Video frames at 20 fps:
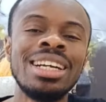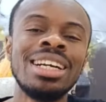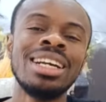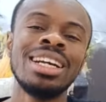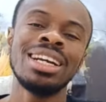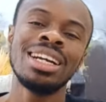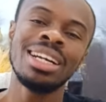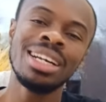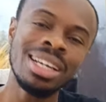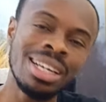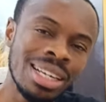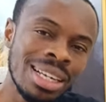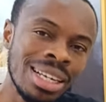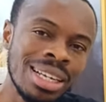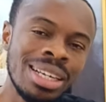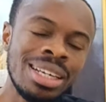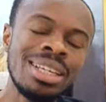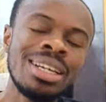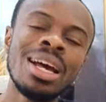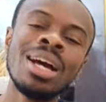
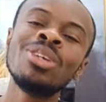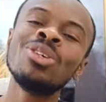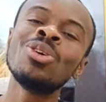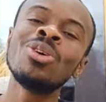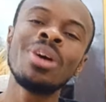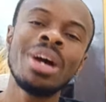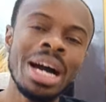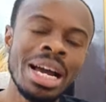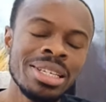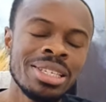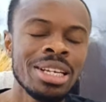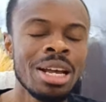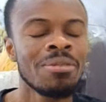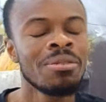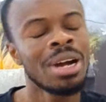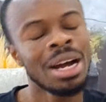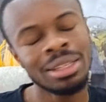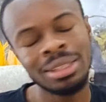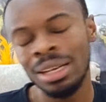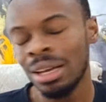Hey, the you guys have
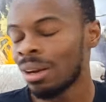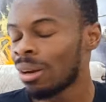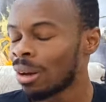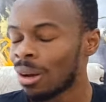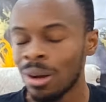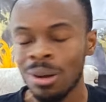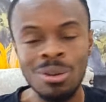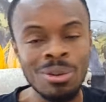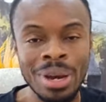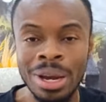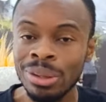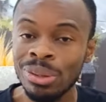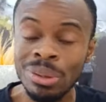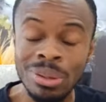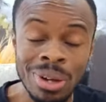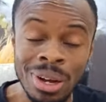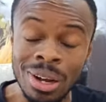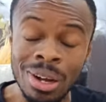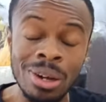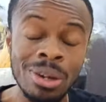got a long way to
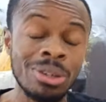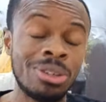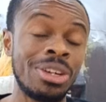go,